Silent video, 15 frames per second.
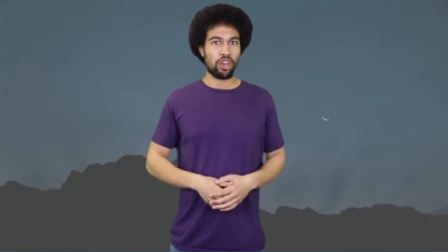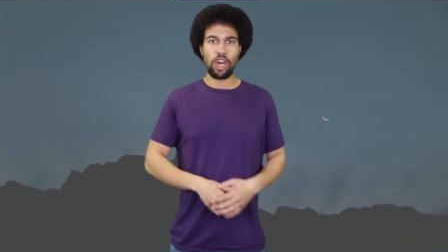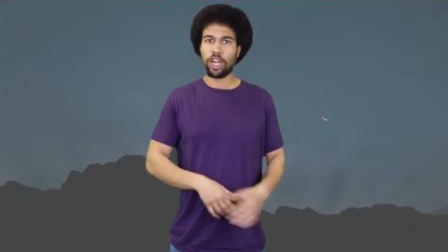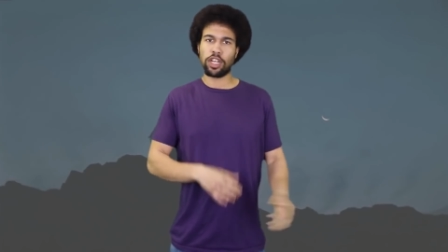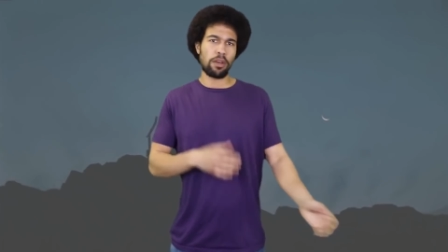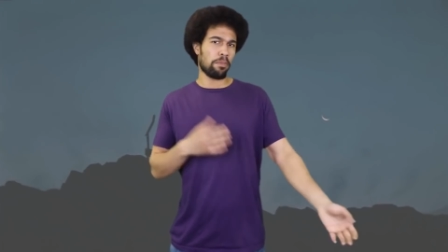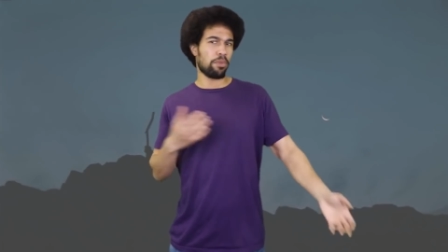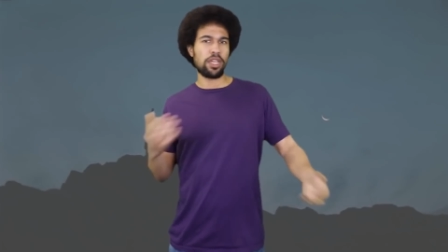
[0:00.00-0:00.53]
No,
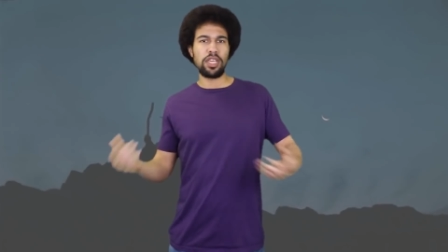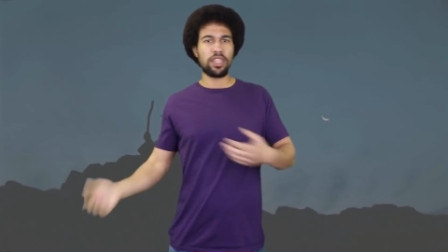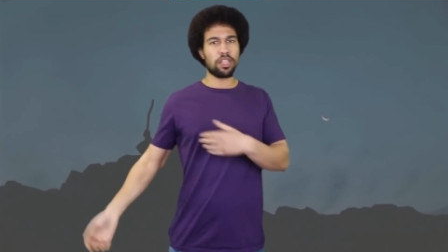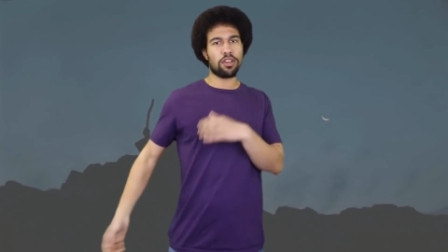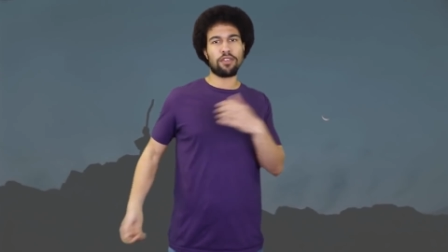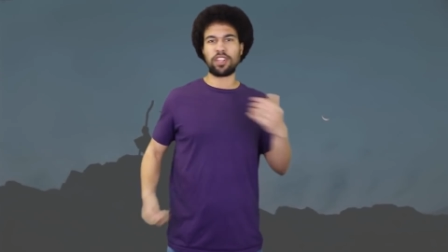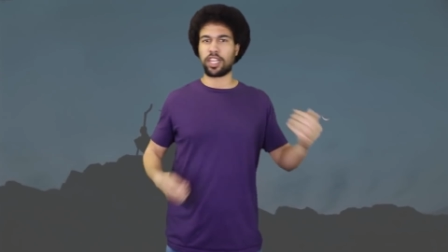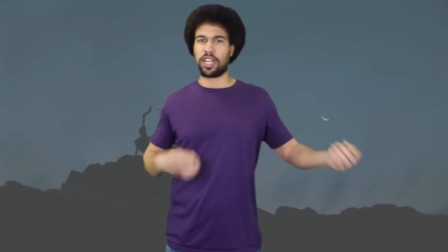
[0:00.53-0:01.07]
it can be that
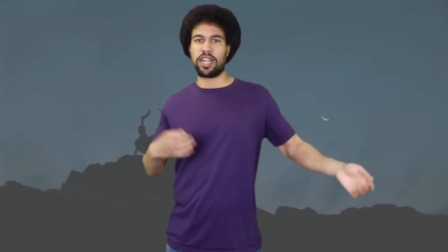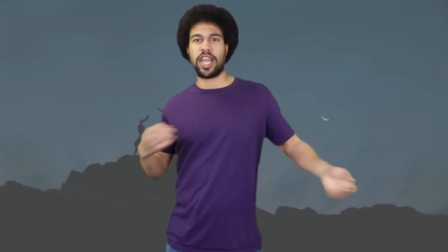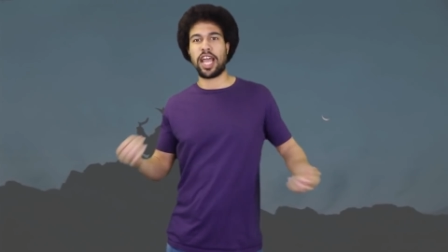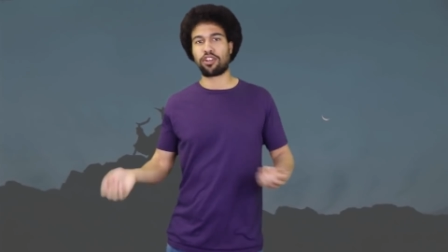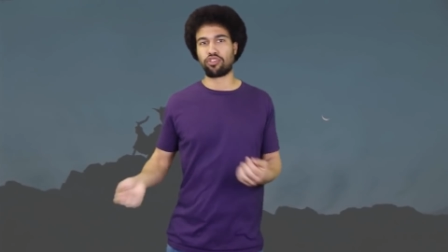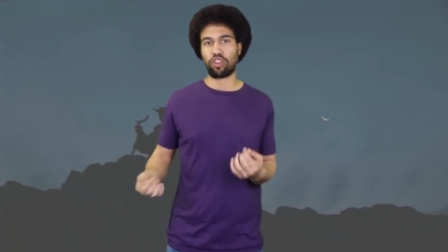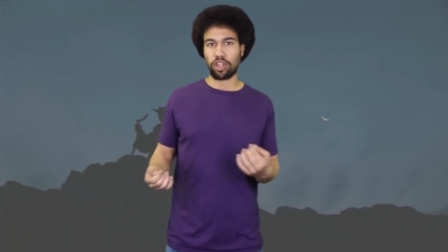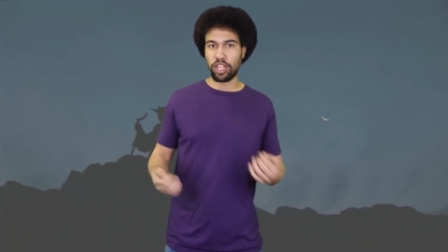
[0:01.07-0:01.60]
you have like a
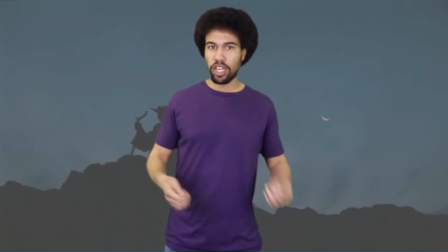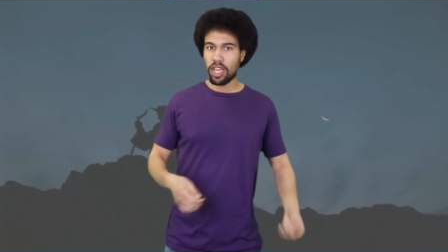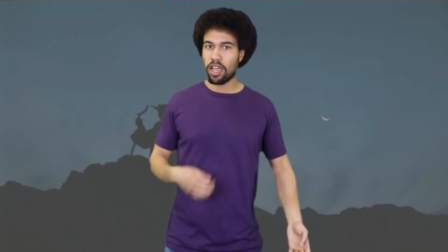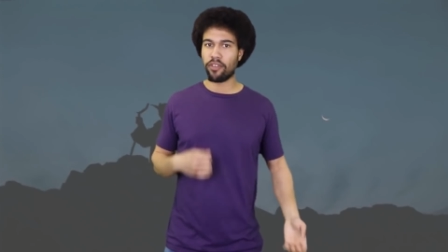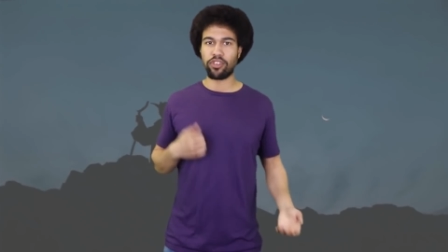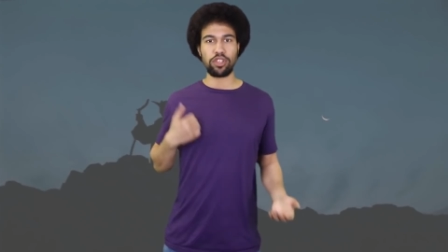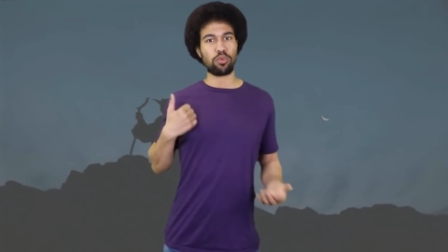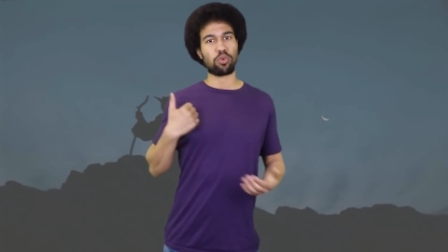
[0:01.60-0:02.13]
natural
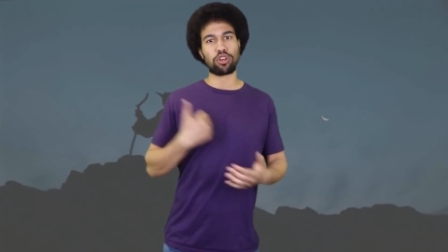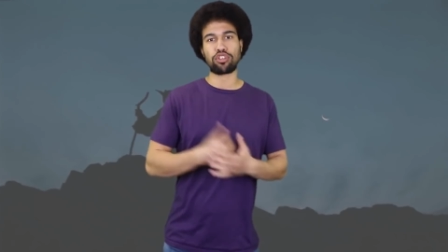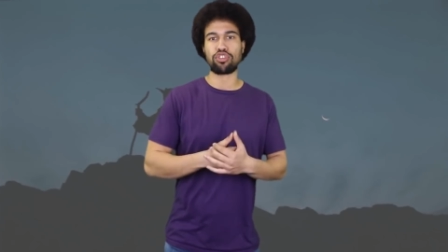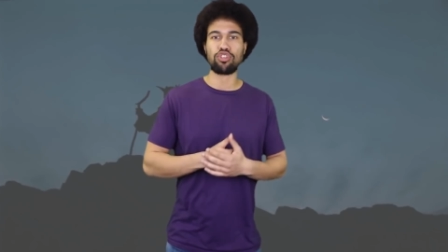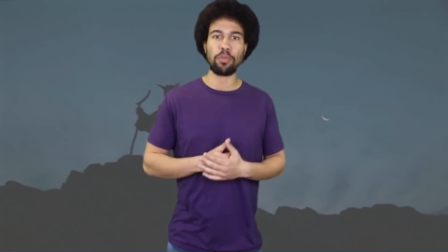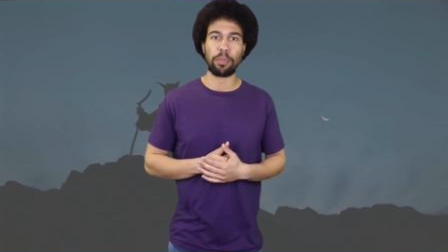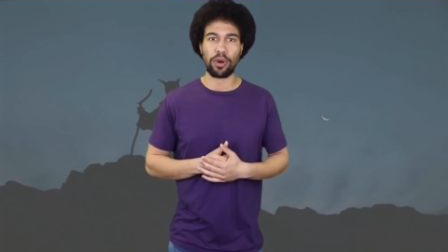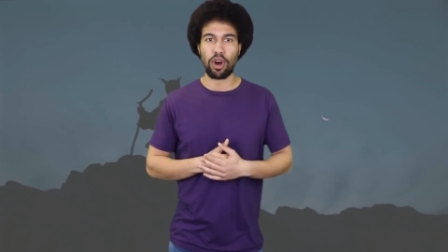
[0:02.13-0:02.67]
gift and you work
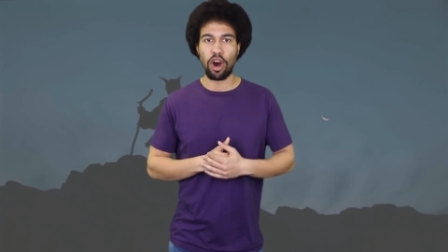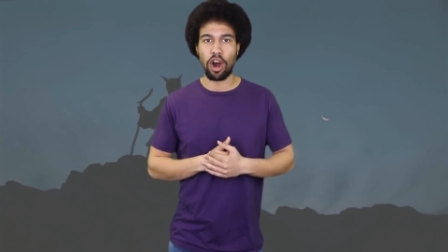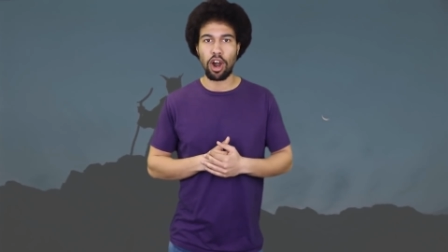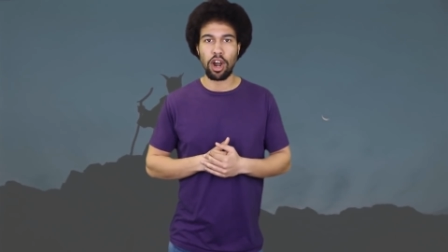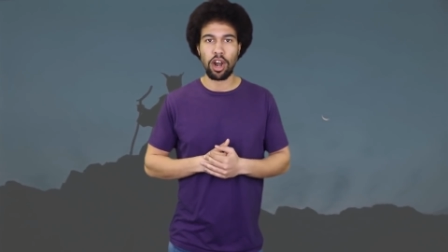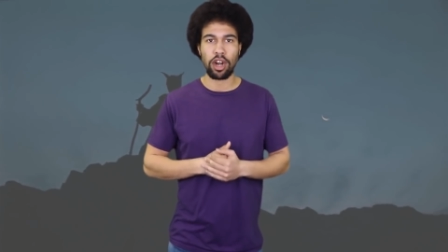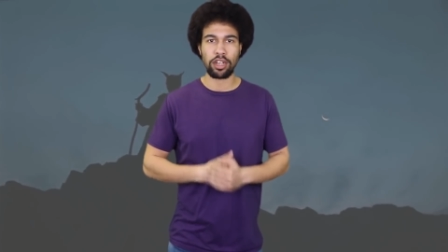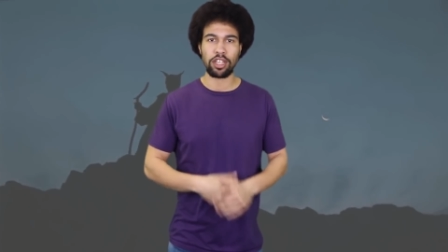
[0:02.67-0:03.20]
super
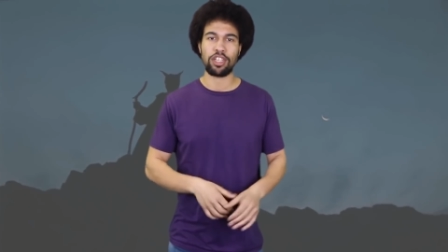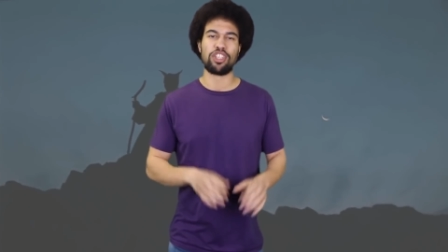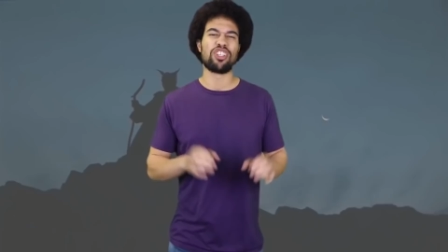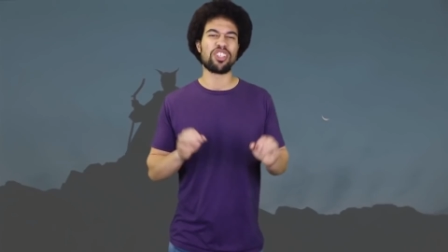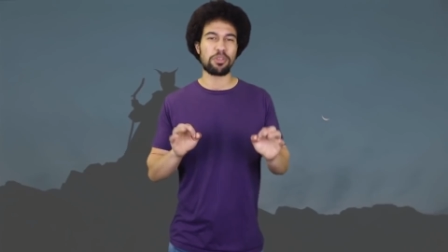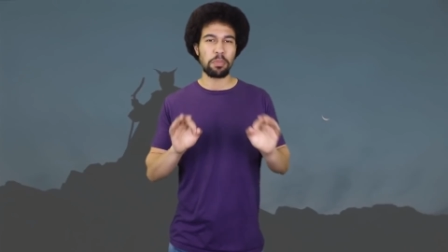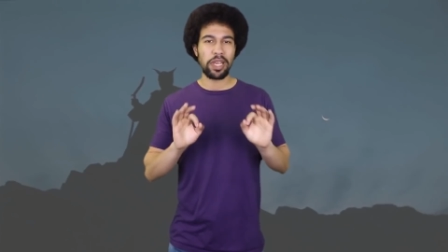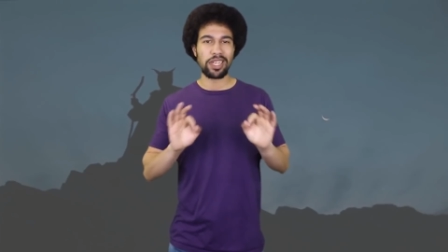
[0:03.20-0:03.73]
hard, you
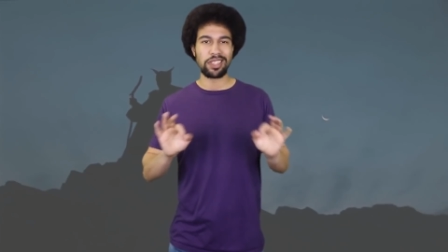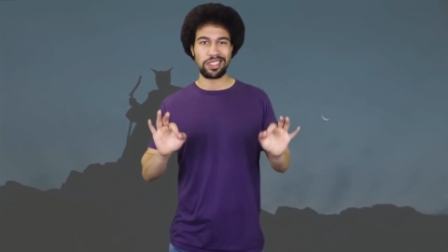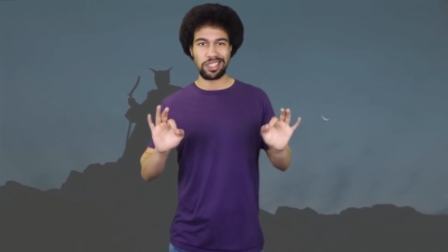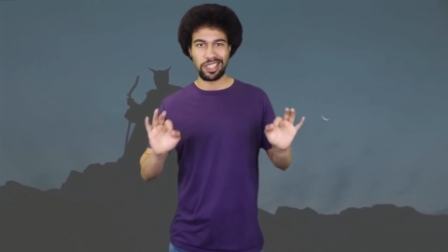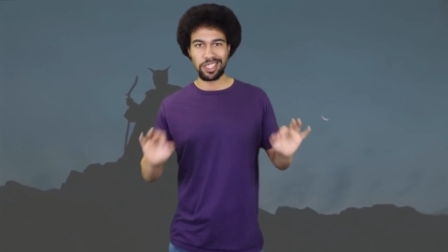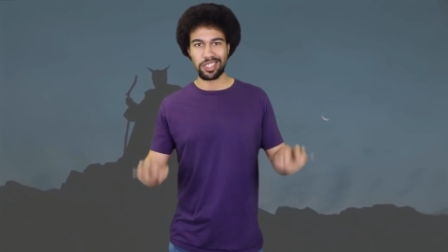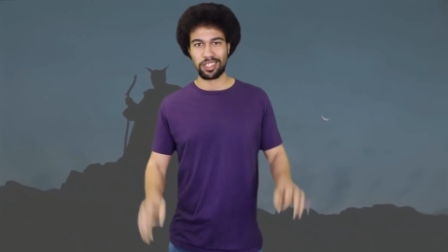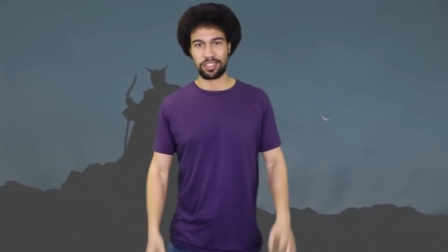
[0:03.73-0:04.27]
just made a
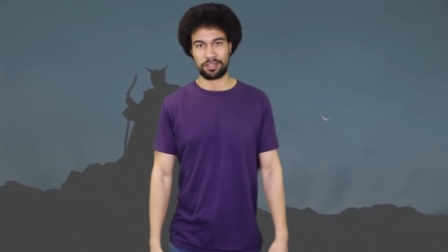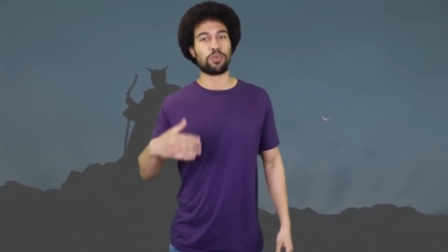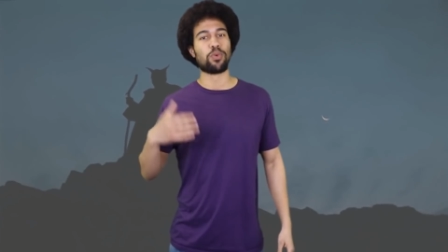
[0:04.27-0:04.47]
deal.